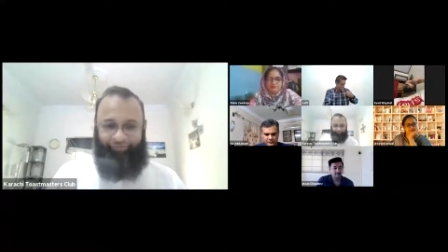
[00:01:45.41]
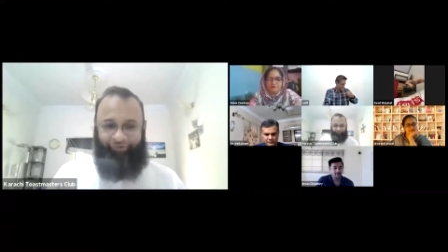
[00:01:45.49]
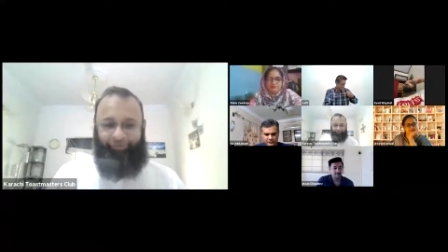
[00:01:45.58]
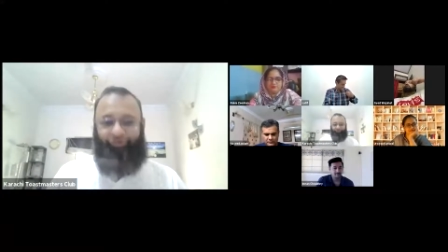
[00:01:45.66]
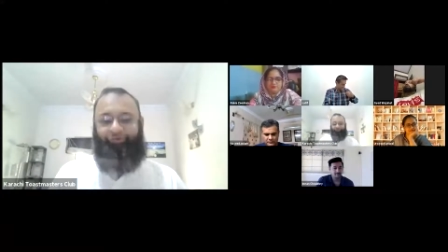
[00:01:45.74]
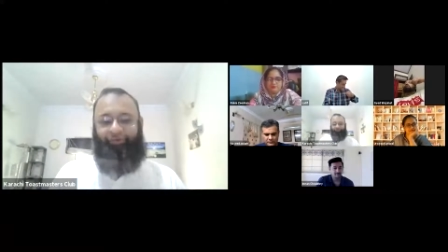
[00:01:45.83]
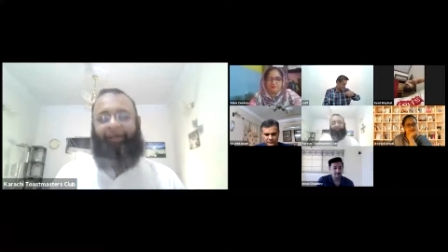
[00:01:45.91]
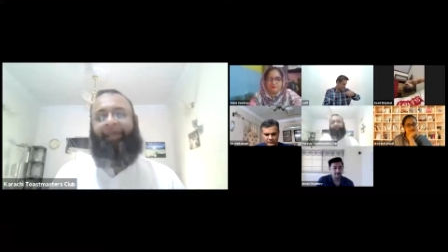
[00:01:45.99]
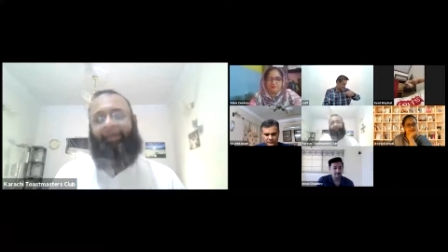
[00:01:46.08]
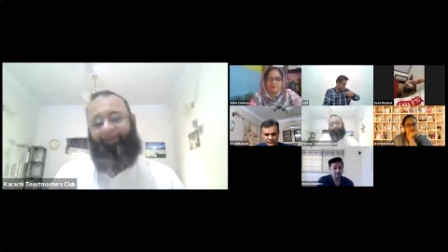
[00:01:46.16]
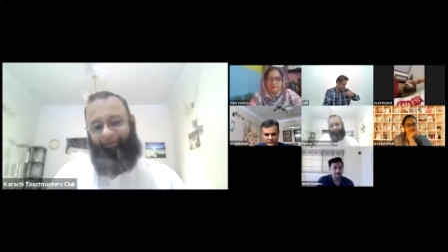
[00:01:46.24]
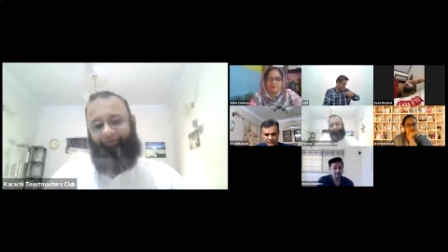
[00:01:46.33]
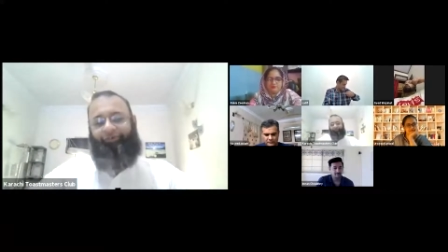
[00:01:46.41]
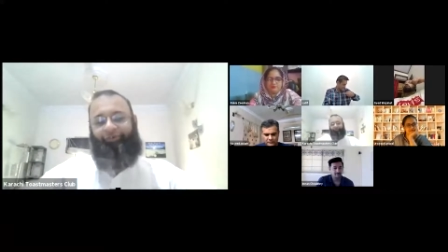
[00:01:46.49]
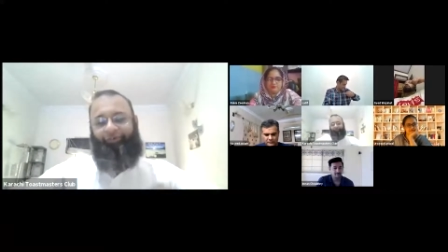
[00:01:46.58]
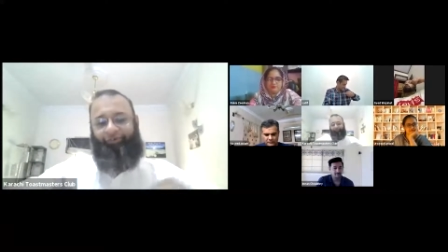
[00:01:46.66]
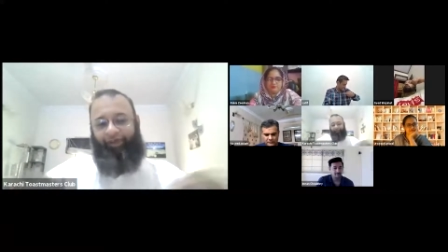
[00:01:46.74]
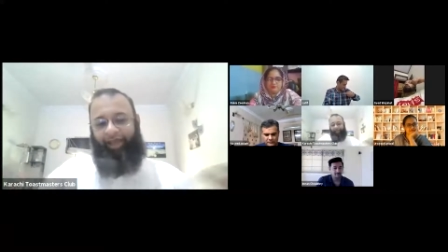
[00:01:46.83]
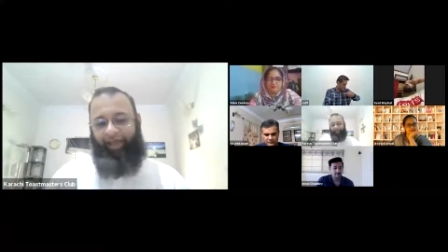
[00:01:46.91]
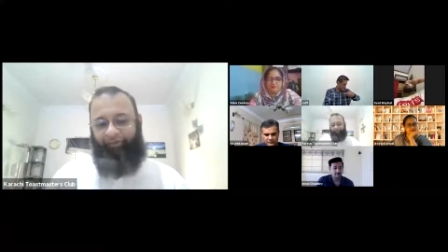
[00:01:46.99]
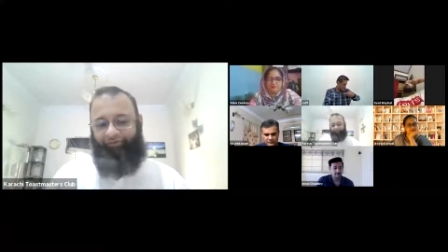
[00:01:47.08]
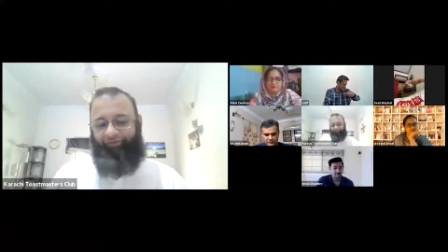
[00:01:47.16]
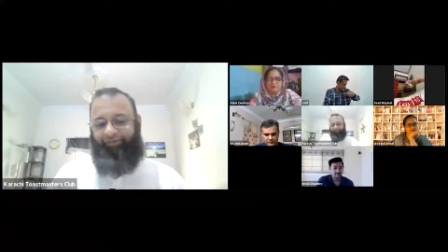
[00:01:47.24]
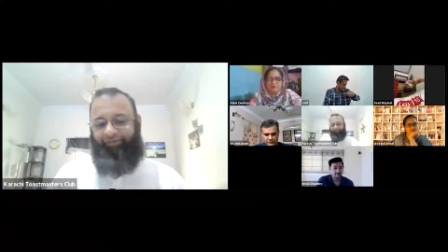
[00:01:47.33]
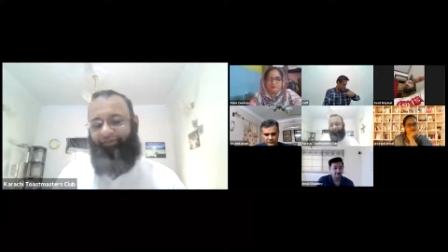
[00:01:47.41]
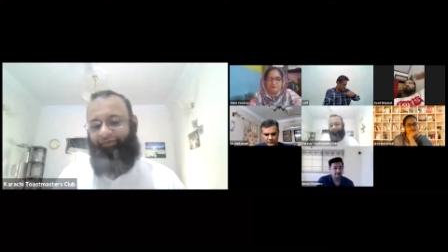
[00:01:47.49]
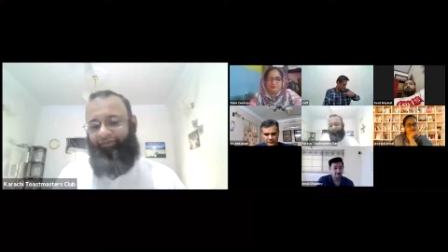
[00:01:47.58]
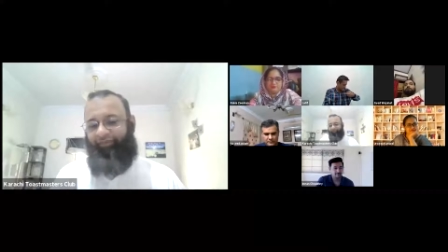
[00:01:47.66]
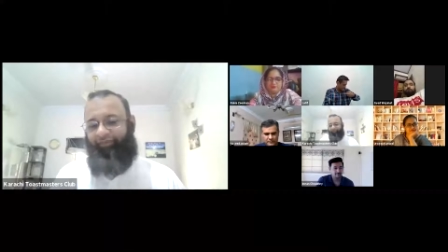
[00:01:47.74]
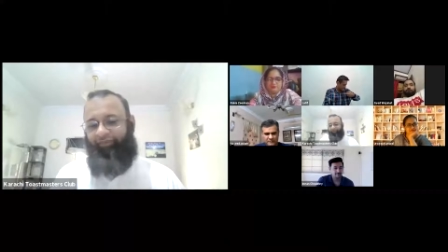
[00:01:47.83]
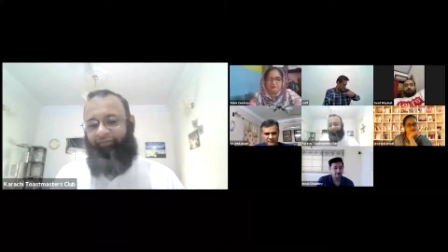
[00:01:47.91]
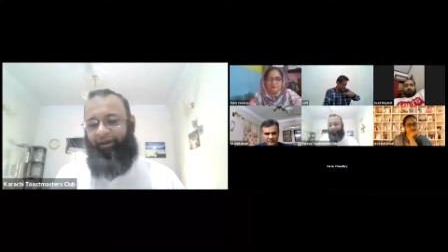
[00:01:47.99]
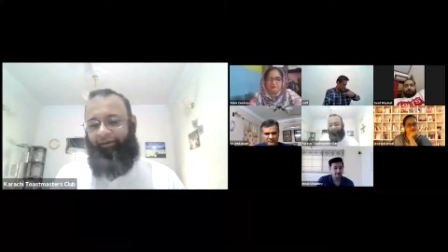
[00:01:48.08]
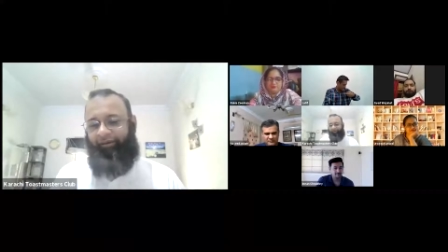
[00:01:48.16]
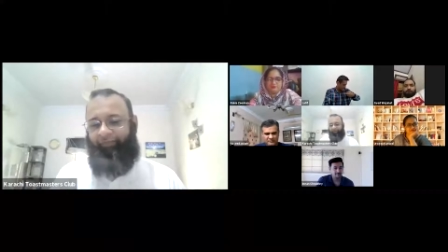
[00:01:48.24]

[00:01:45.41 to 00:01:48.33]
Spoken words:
So again, you have to set yourself apart.